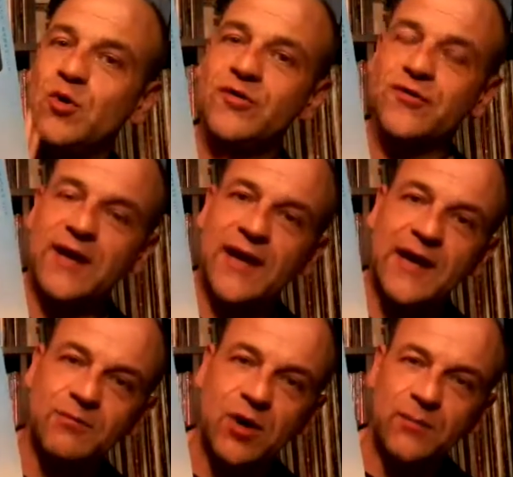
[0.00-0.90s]
straight
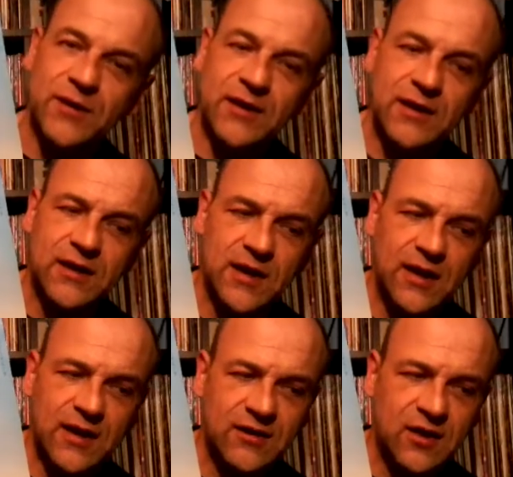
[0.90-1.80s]
ahead poppy.
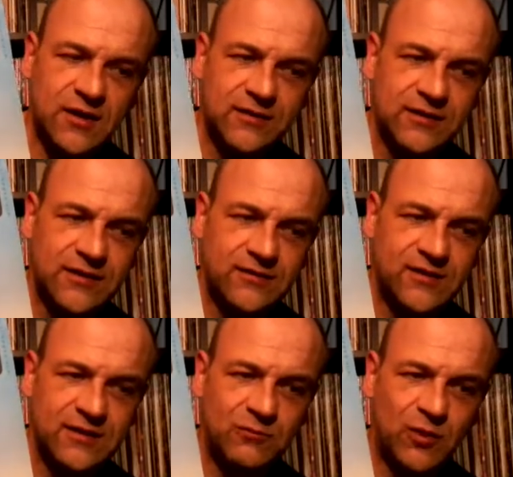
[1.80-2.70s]
It kind of leads
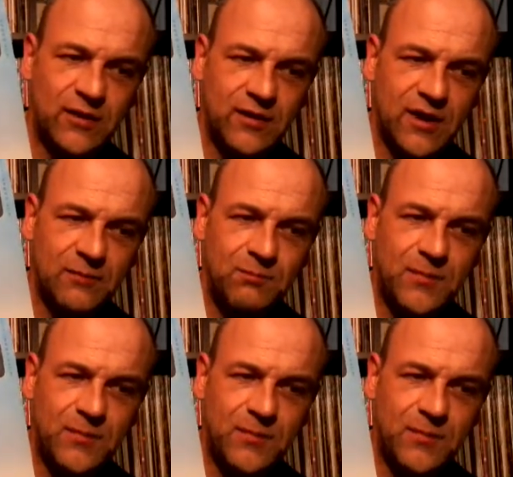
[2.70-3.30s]
in with a